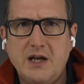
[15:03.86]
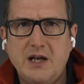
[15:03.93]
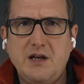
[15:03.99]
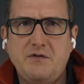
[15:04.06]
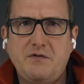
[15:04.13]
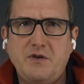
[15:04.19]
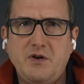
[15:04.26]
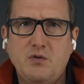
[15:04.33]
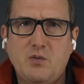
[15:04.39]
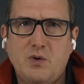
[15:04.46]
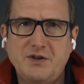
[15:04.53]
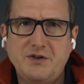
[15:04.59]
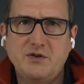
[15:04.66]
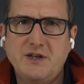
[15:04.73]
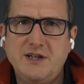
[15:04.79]
If you
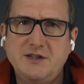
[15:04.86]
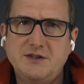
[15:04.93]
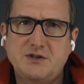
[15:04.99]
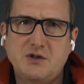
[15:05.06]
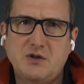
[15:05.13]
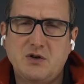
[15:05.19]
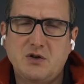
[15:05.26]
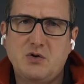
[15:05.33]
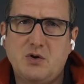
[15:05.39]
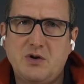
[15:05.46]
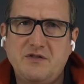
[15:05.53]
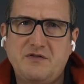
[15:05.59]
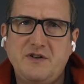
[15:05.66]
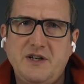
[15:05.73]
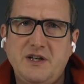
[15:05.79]
want to install
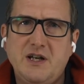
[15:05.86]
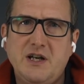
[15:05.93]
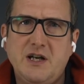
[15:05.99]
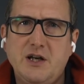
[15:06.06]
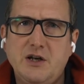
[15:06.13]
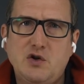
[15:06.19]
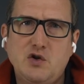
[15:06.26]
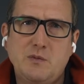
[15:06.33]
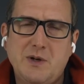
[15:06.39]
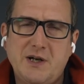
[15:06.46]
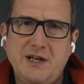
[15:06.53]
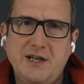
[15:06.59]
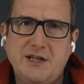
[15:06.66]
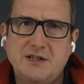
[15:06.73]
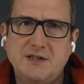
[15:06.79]
Korifi in
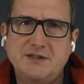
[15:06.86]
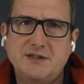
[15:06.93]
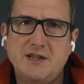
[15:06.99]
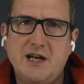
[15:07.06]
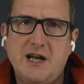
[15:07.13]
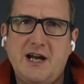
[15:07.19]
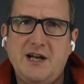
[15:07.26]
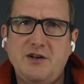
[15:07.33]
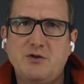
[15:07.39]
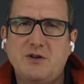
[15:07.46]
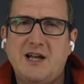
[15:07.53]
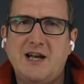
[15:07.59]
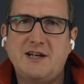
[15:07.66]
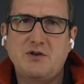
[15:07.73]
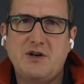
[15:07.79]
Kubernetes and you would
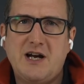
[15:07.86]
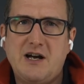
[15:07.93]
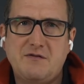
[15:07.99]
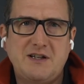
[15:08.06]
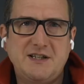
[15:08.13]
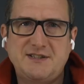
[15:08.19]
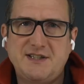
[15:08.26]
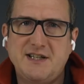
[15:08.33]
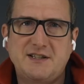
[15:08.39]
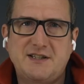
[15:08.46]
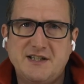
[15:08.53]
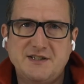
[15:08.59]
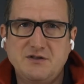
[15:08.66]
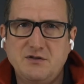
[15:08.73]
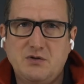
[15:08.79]
like to have, let's say, a
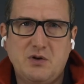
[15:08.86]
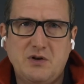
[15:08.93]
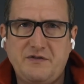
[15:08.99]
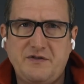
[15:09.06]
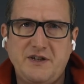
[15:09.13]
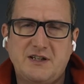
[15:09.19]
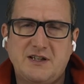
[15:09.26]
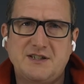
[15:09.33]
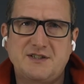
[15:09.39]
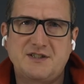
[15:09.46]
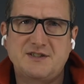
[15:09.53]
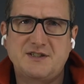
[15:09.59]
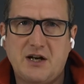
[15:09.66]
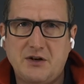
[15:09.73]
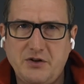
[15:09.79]
dozen Korifi
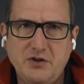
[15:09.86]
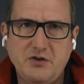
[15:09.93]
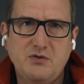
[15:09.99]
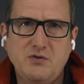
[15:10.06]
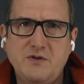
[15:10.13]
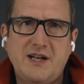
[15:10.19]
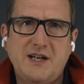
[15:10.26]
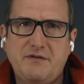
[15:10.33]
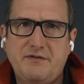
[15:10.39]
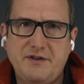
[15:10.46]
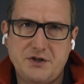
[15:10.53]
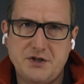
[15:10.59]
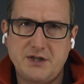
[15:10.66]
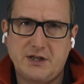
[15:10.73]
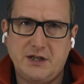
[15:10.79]
clusters, how do you do that
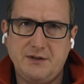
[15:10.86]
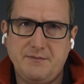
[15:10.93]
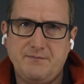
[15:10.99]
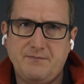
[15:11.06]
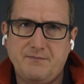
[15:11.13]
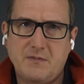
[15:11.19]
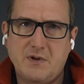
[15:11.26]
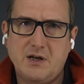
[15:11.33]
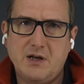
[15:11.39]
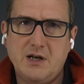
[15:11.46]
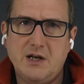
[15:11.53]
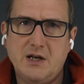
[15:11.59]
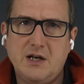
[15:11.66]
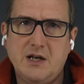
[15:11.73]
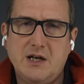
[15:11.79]
efficiently?
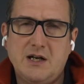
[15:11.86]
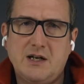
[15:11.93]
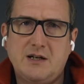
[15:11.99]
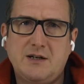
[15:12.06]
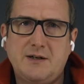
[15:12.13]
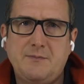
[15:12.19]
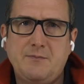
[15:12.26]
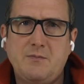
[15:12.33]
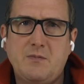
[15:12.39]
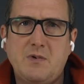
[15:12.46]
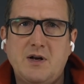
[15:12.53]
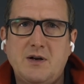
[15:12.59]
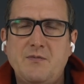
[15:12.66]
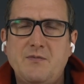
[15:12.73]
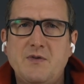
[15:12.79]
Um,
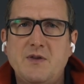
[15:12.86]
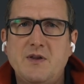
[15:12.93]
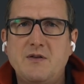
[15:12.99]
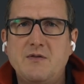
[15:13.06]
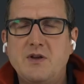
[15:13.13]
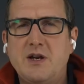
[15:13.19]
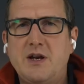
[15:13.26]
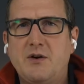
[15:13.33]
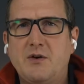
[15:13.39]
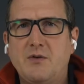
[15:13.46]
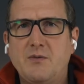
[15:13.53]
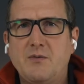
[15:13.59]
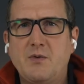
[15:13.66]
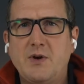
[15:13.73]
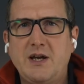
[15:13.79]
you
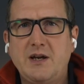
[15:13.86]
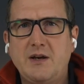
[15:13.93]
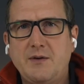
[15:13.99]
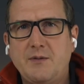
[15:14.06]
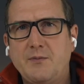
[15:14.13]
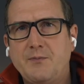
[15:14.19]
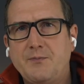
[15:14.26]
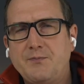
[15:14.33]
know, we